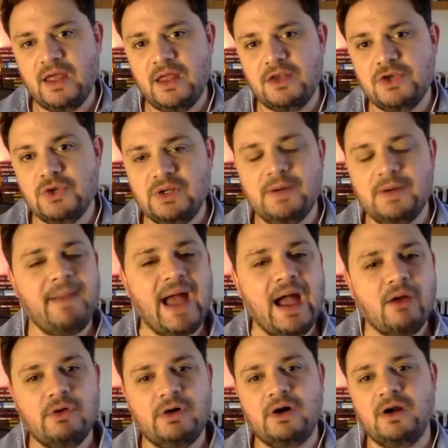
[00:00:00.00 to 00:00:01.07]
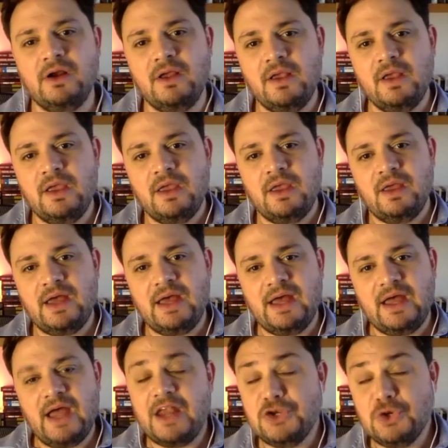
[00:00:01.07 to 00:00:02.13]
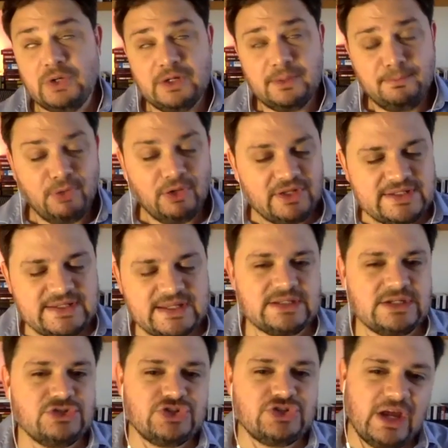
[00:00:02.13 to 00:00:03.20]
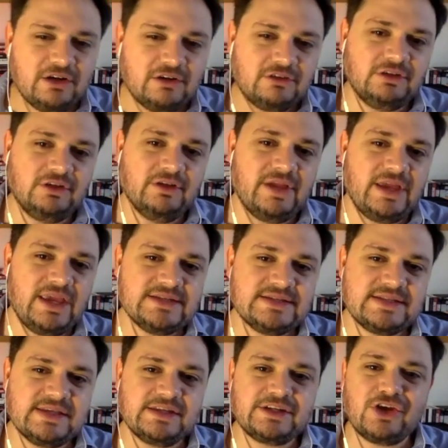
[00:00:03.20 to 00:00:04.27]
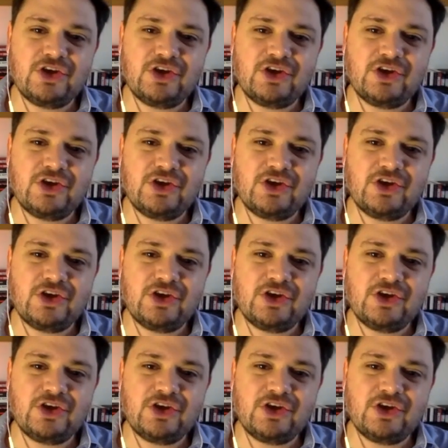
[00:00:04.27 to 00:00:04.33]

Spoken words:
nuclear power and nuclear politics in general is that,